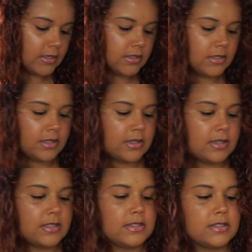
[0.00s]
And
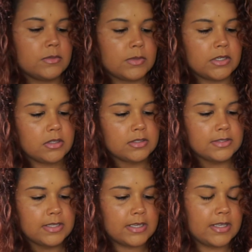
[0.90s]
this is what it
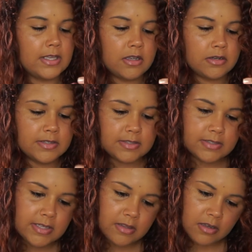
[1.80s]
looks like here. Does it say the